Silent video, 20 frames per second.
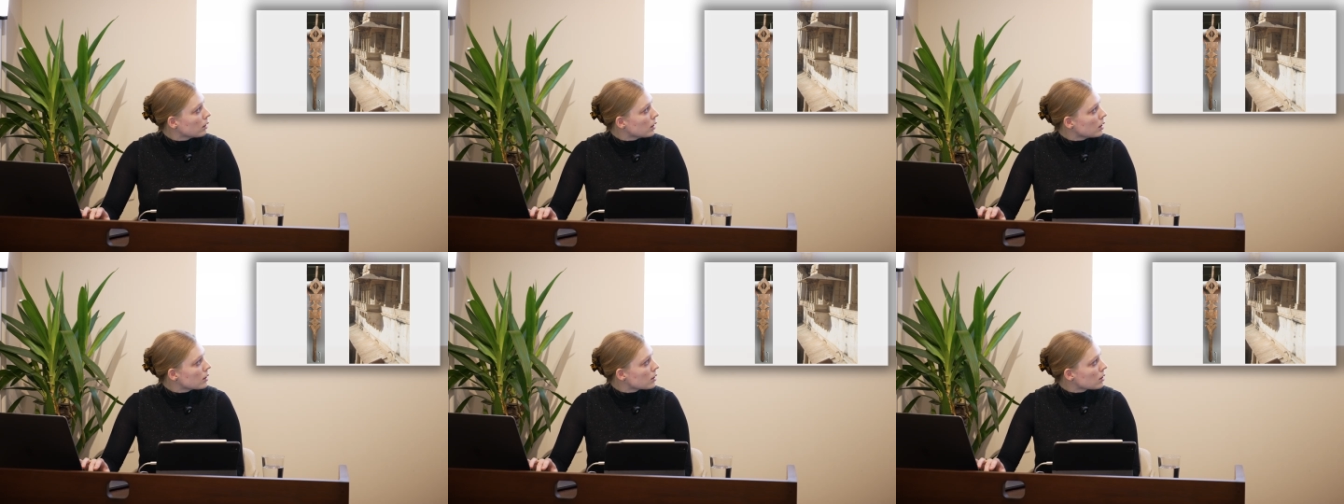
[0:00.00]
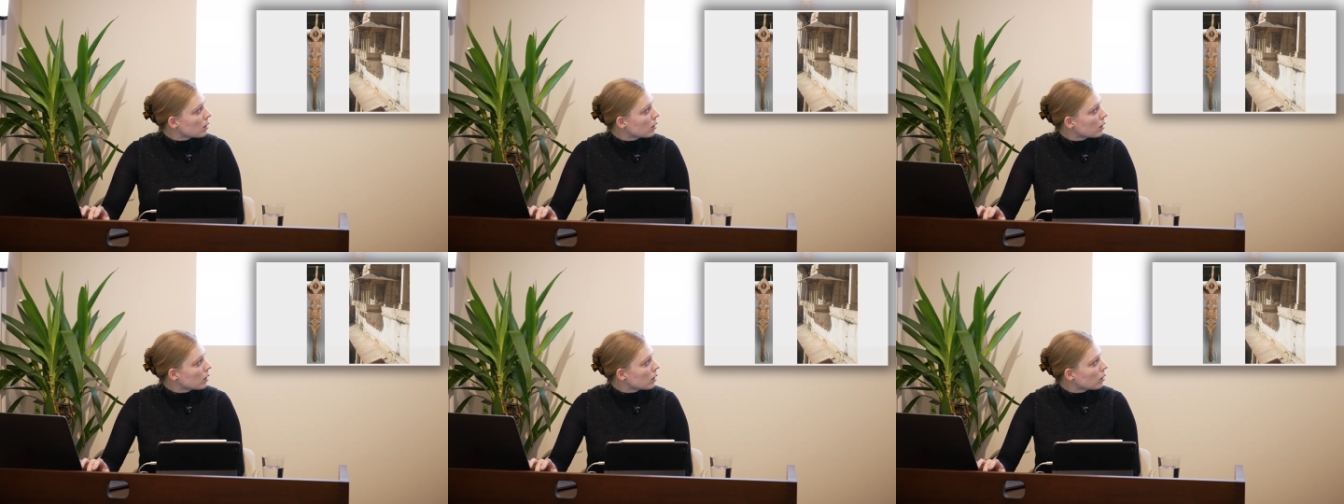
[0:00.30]

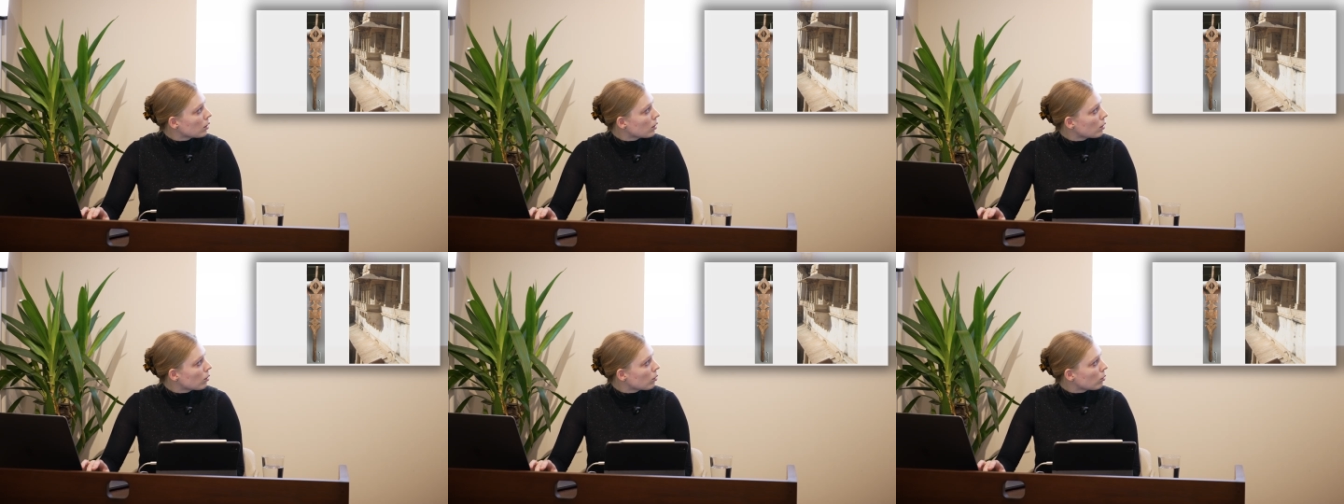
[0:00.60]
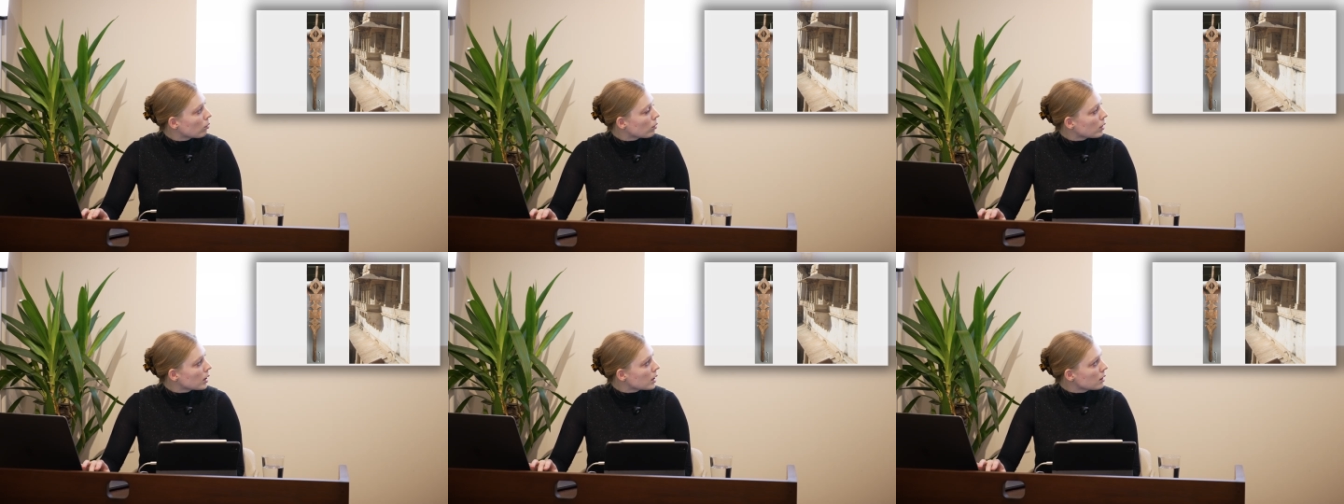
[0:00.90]
these are
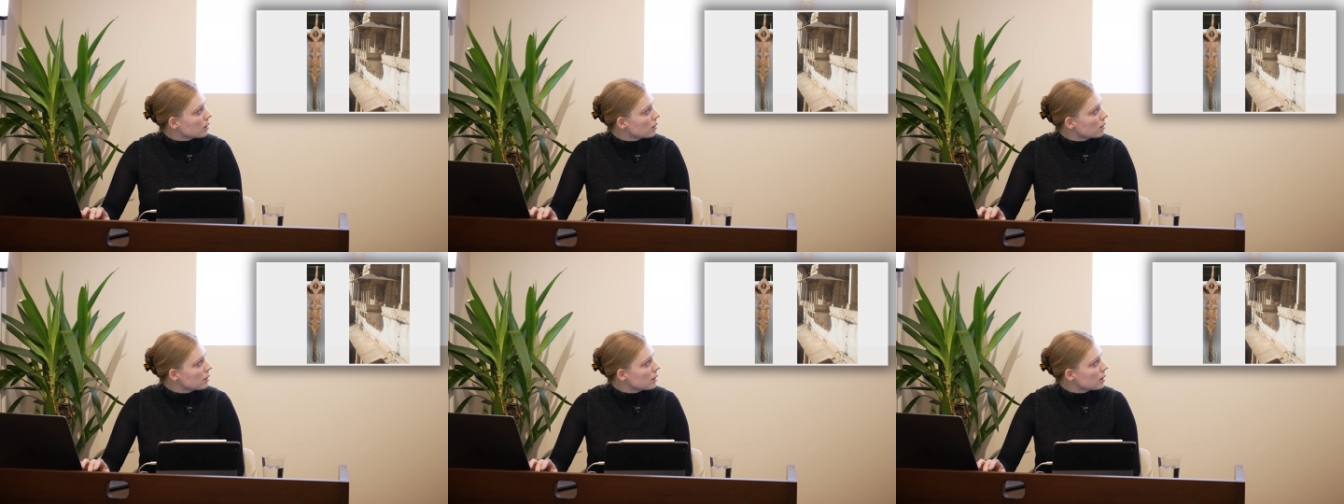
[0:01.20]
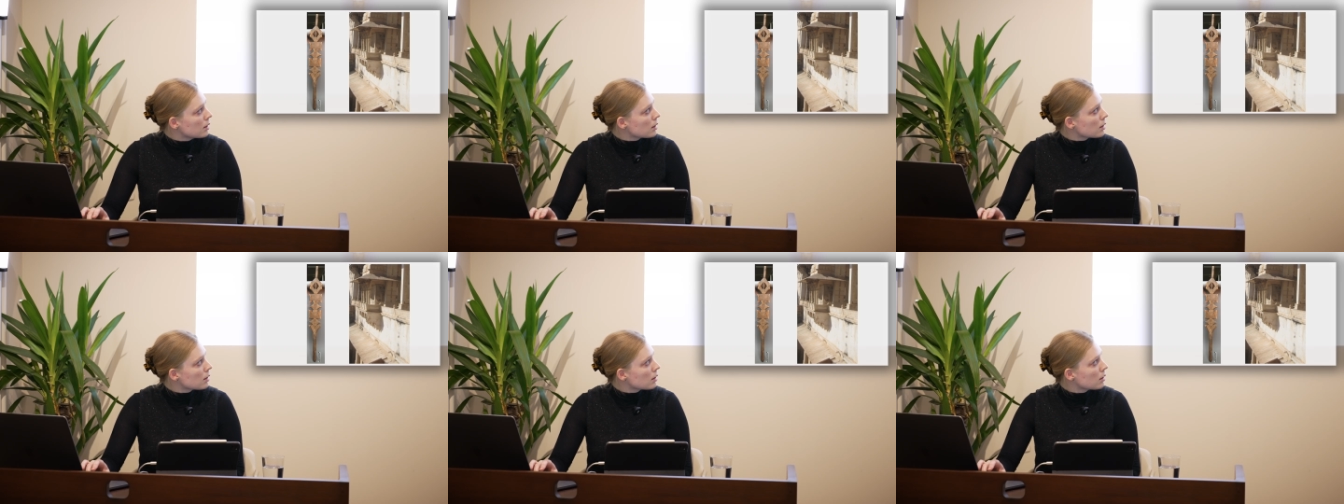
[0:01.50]

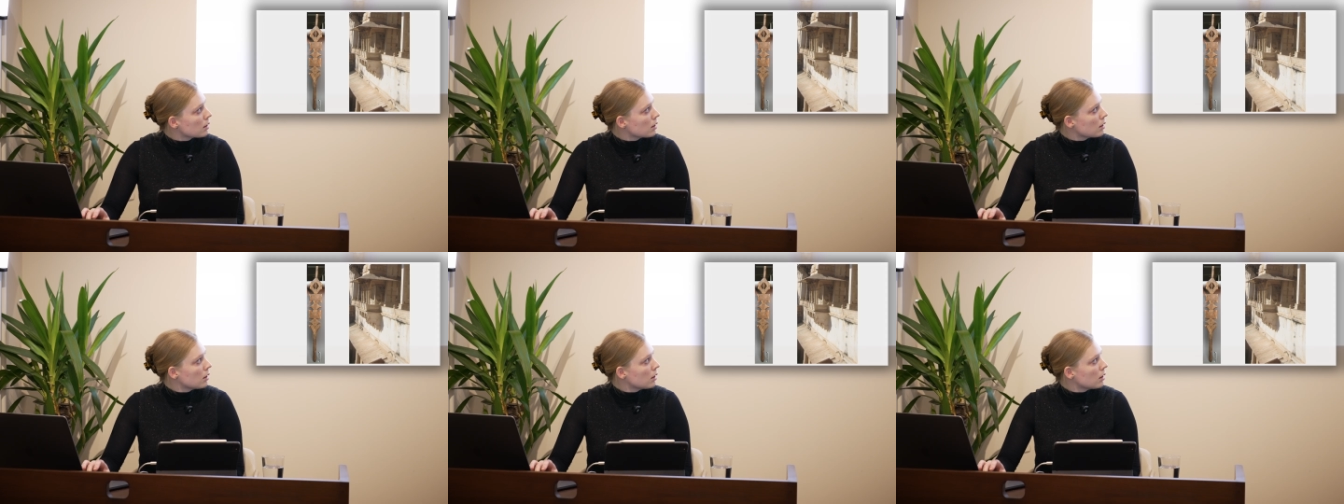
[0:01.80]
rings